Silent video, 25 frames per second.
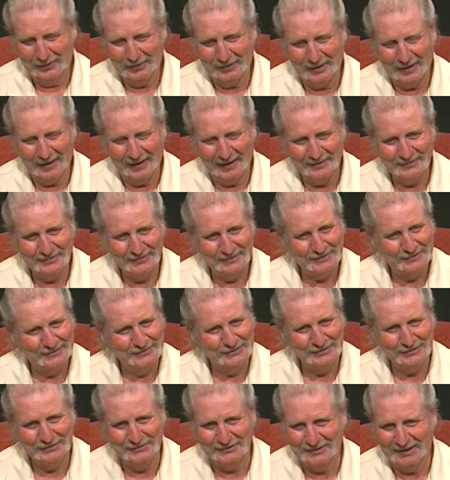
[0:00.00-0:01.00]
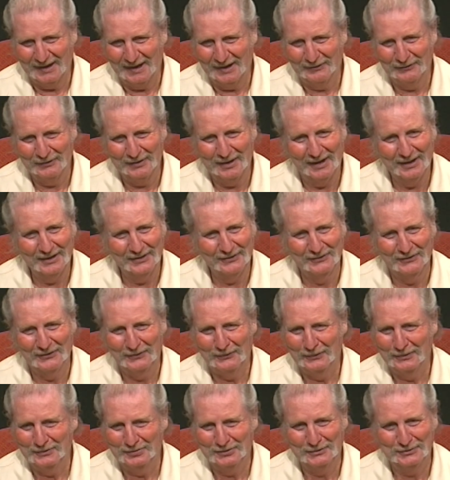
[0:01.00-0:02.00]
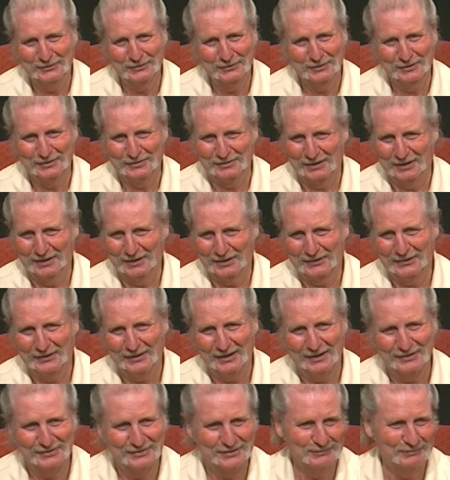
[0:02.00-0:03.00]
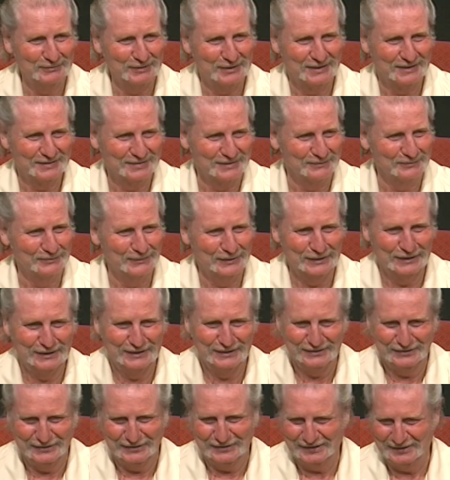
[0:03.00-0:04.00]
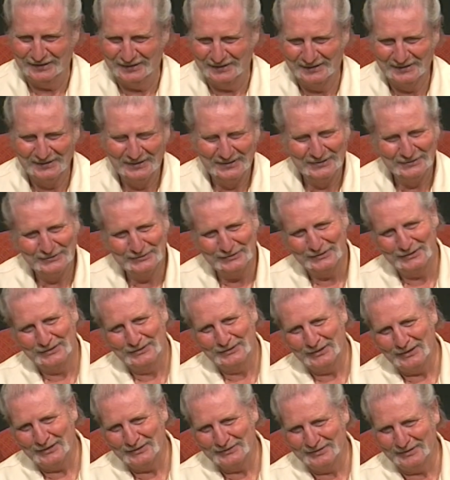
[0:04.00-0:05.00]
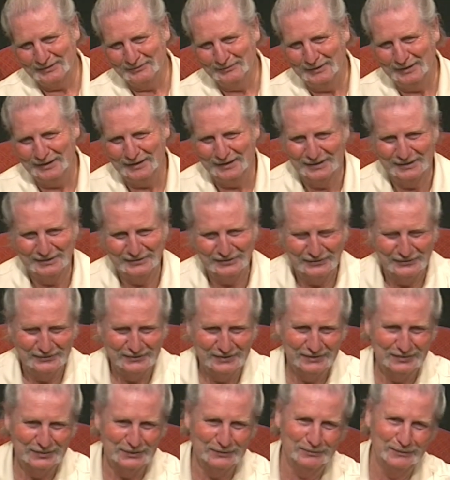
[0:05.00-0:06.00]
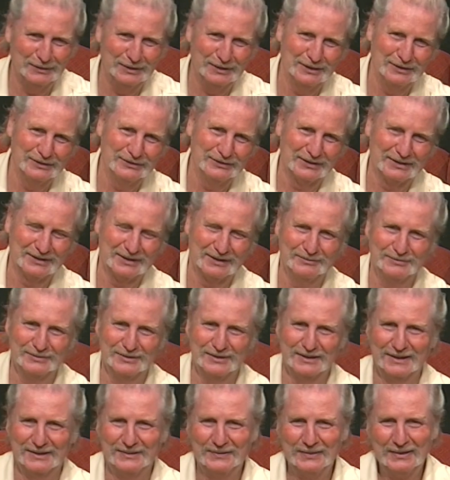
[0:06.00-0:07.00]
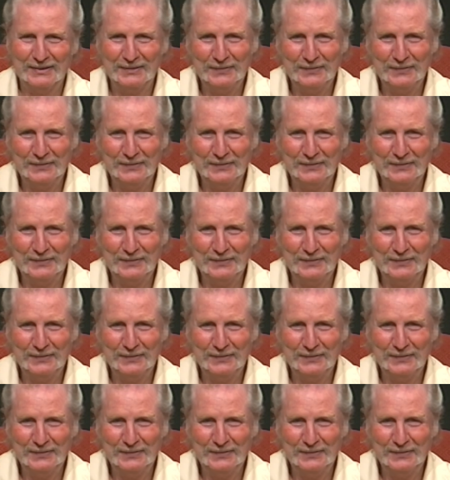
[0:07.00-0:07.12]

guy says, "Jesus, Andre, I don't know what the door is going to cost. Let me get the manager here." So he calls the manager in. The manager comes in.